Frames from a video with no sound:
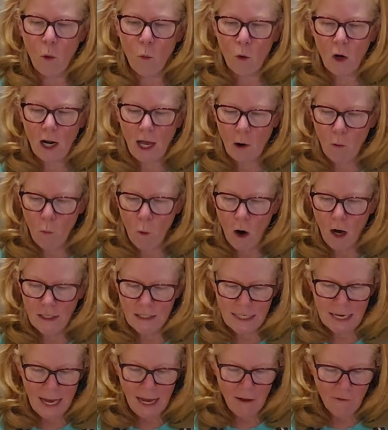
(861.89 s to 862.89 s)
What I
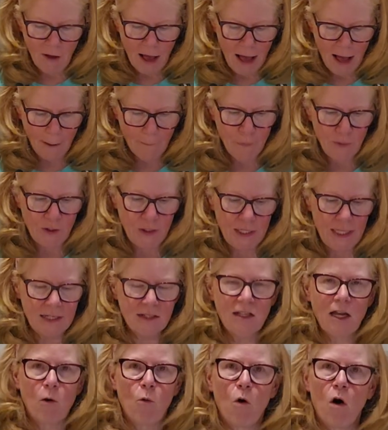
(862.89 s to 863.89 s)
want to have happen
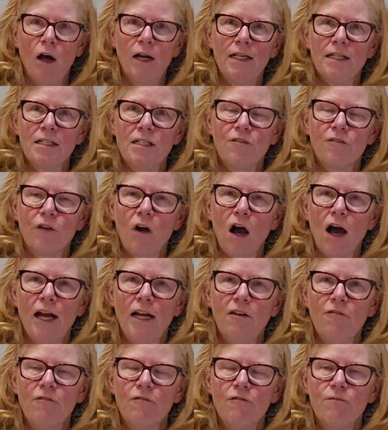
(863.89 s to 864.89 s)
is I want it to
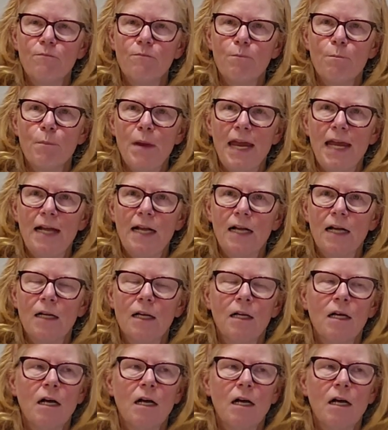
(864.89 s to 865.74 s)
kind of make